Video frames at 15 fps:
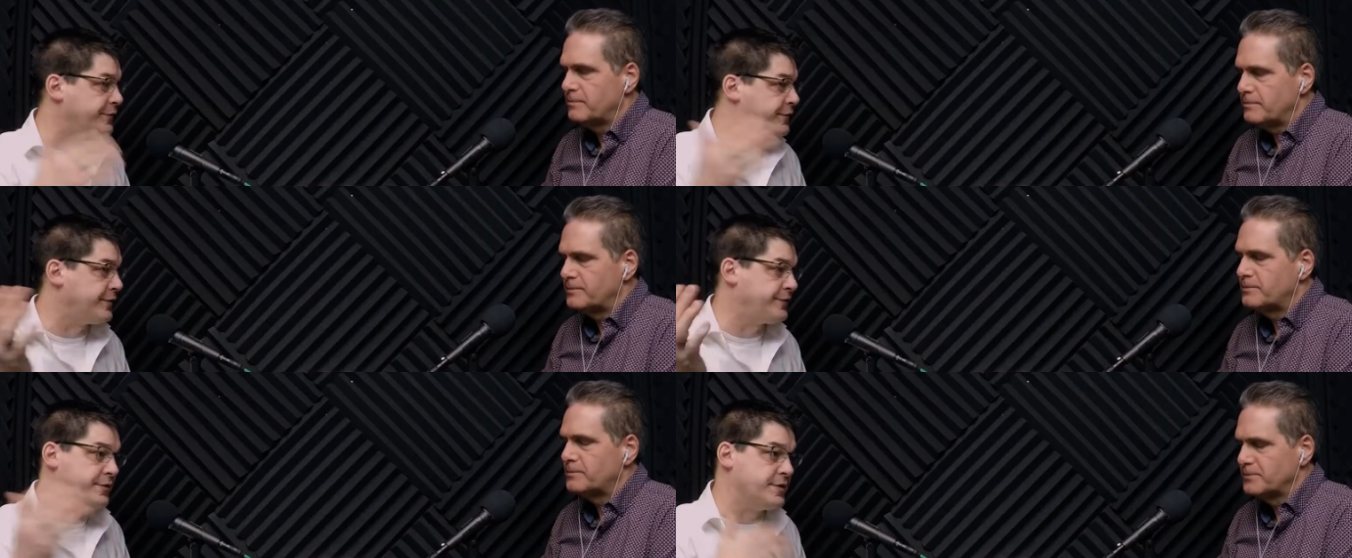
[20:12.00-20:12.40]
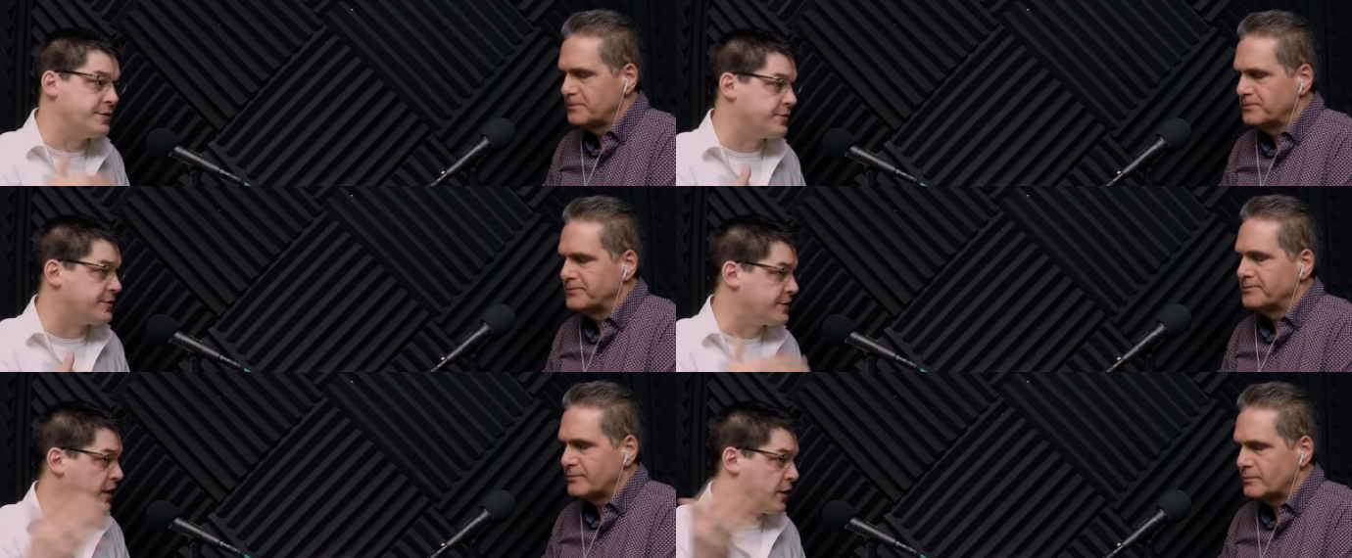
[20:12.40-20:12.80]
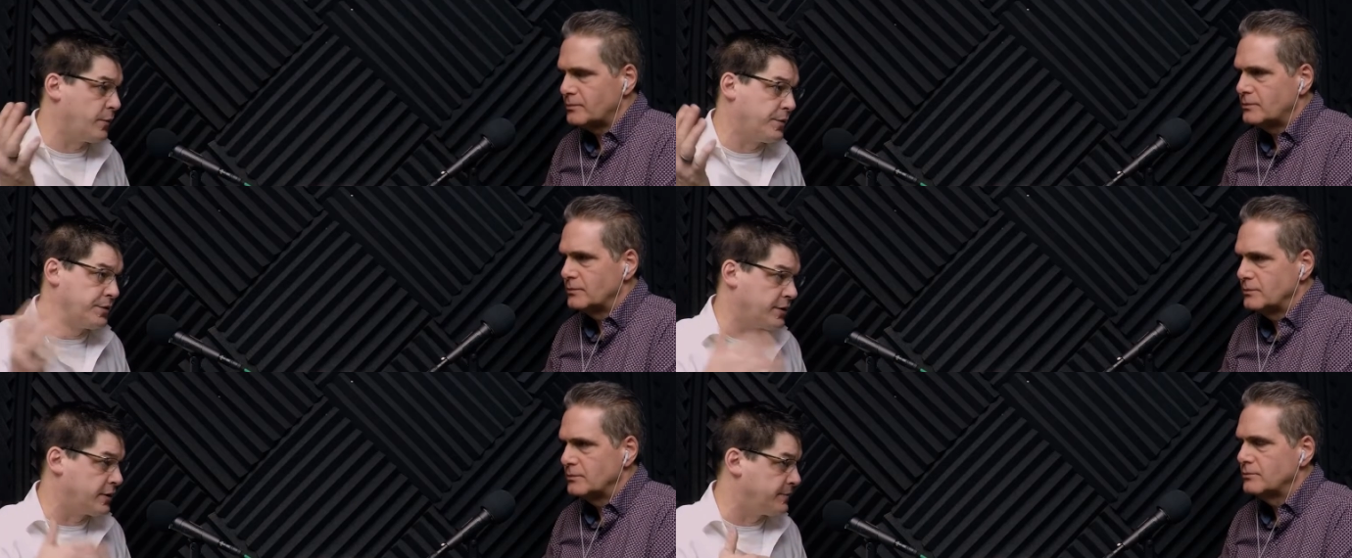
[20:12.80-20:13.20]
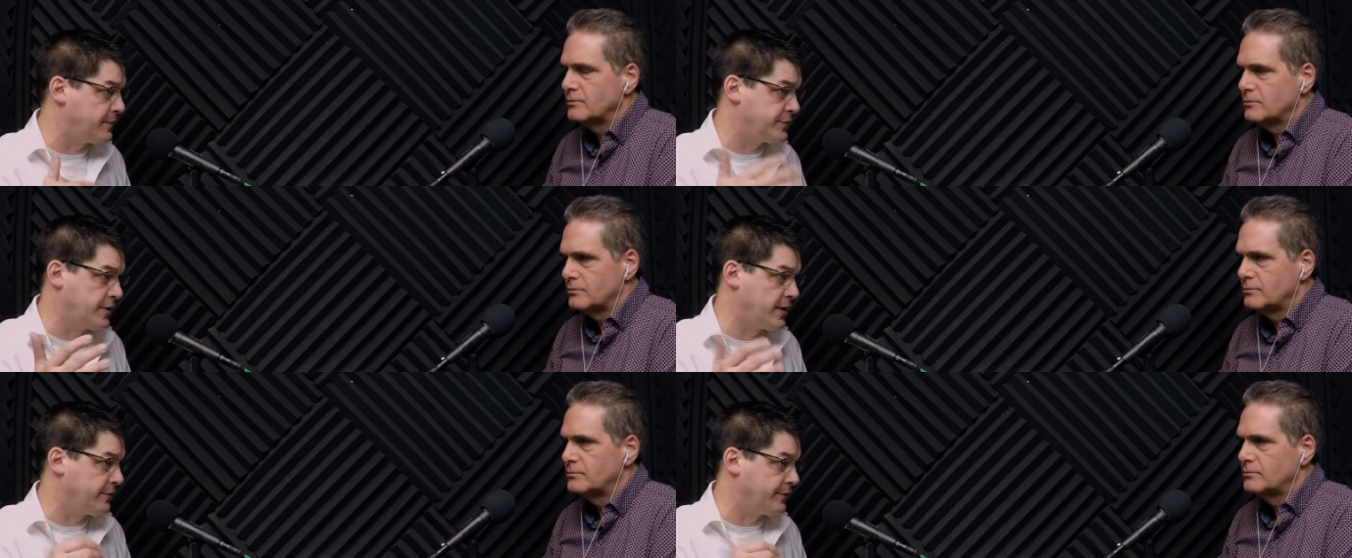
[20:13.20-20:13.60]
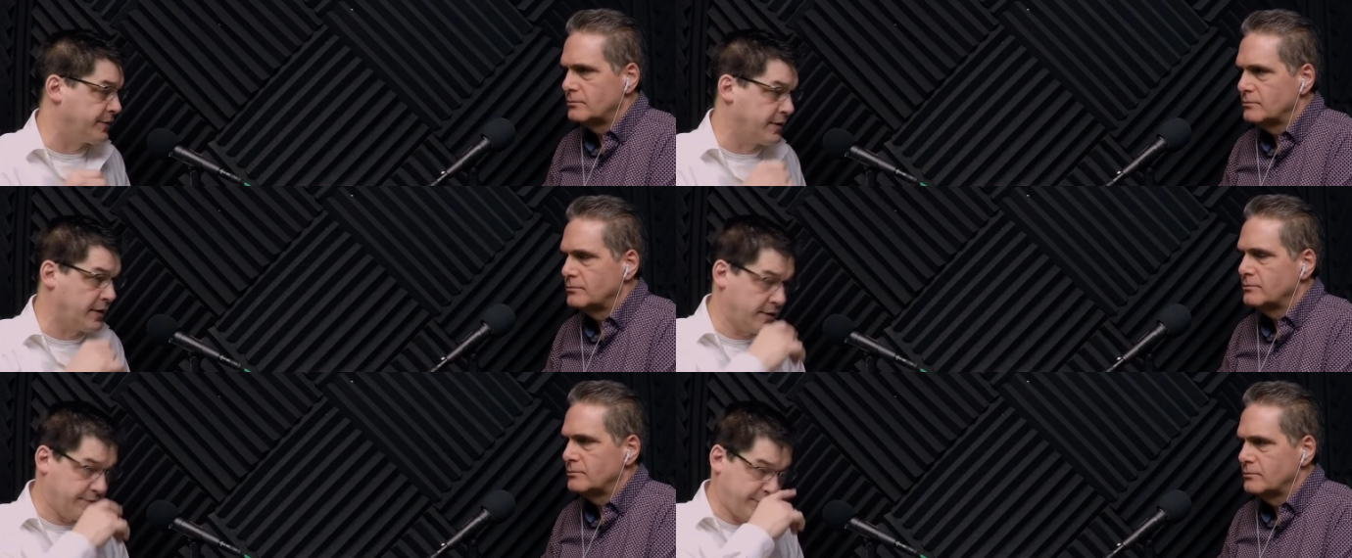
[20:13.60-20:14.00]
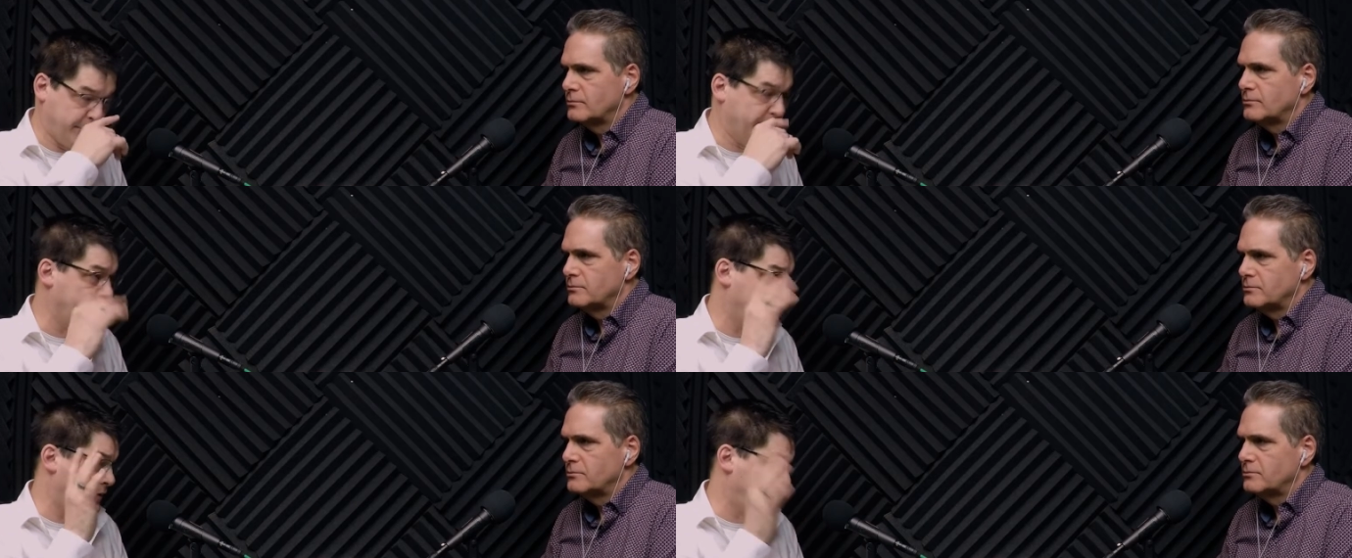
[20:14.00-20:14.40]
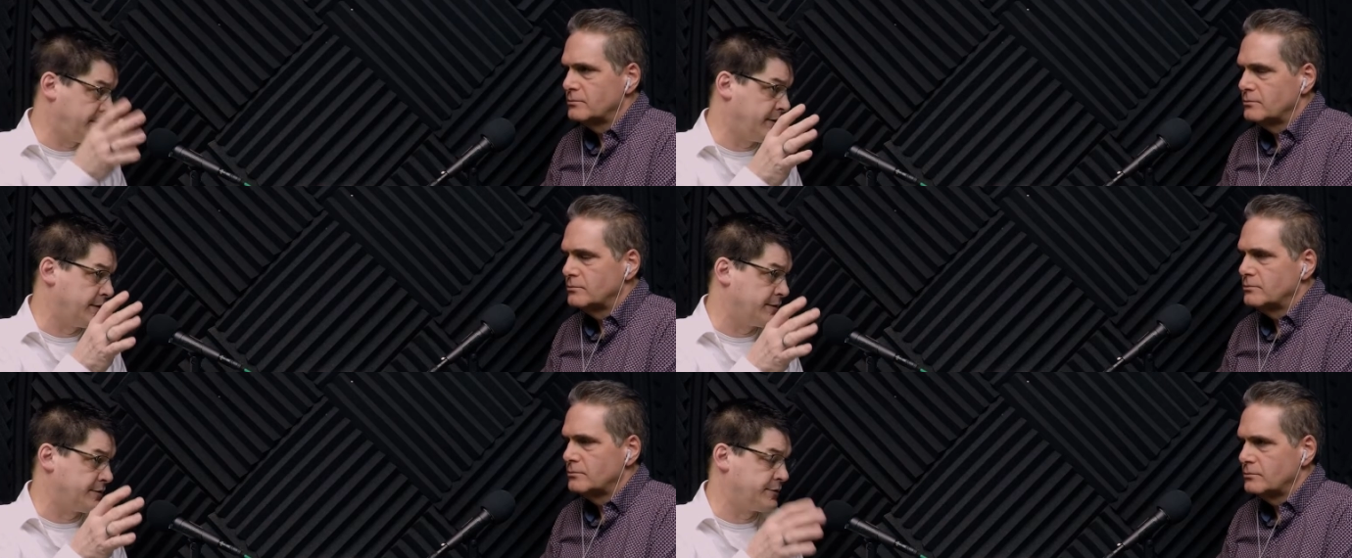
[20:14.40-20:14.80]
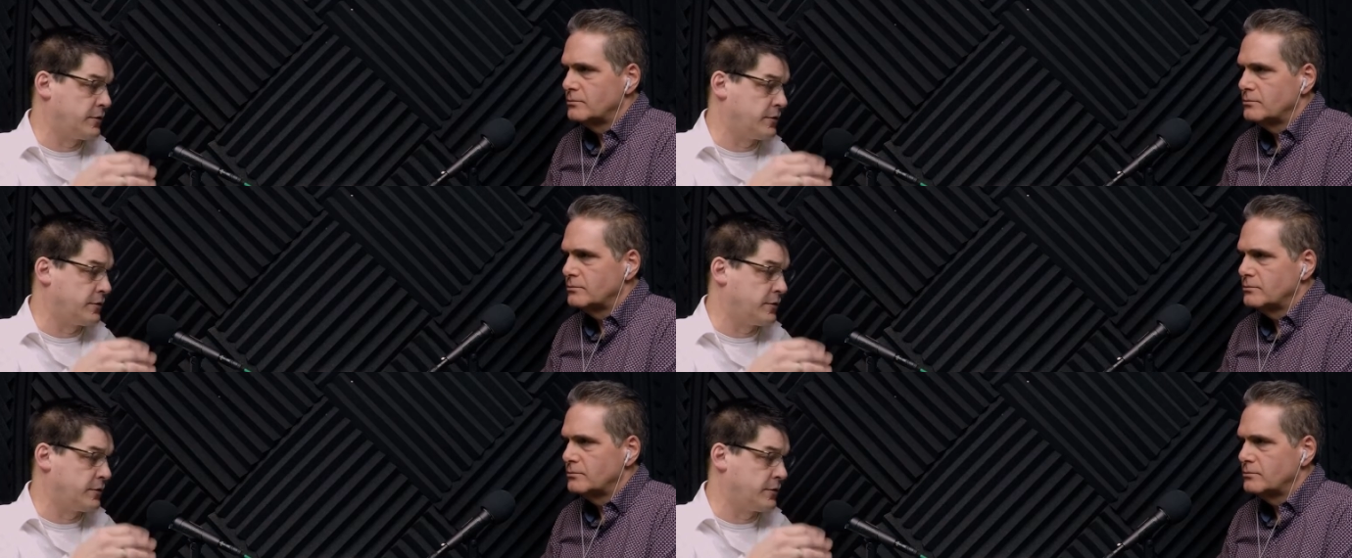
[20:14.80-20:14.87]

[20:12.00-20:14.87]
Speaker 1: fifties is not when you're going to be traveling, not if you want to have kids.